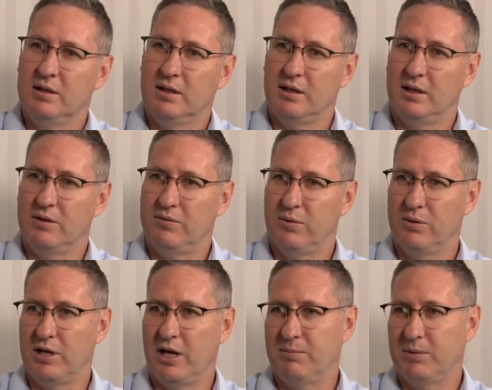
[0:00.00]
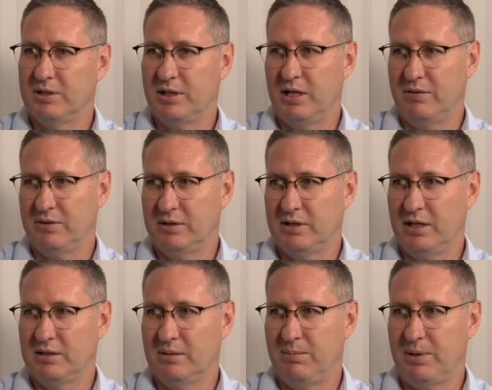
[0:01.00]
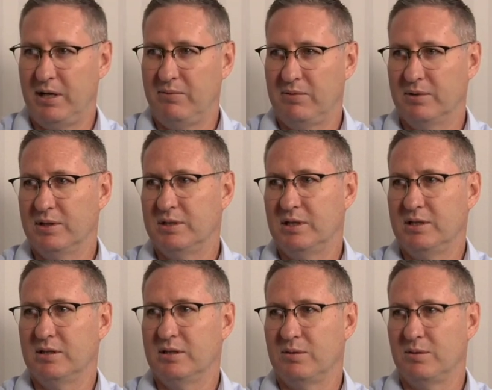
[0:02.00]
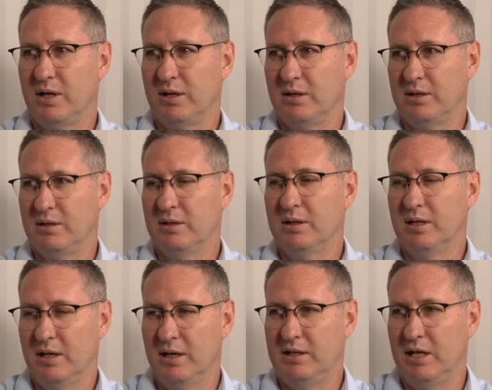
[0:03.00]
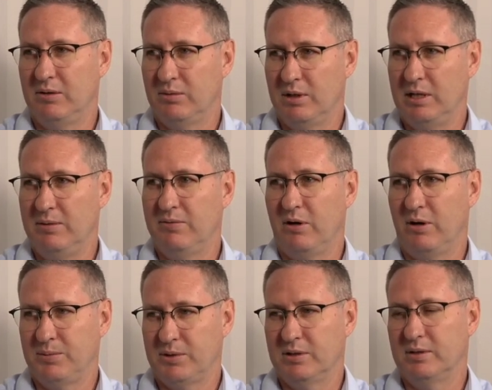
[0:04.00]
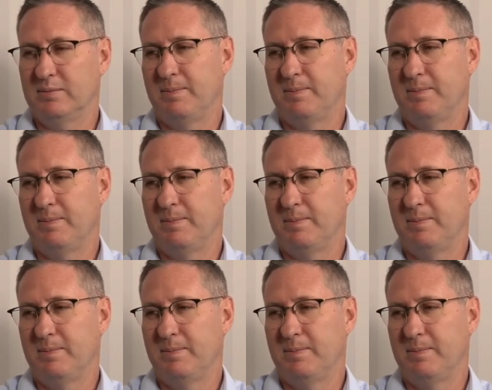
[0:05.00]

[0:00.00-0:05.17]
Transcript: And therefore, the government's going to have to take some painful decisions around a debt relief option.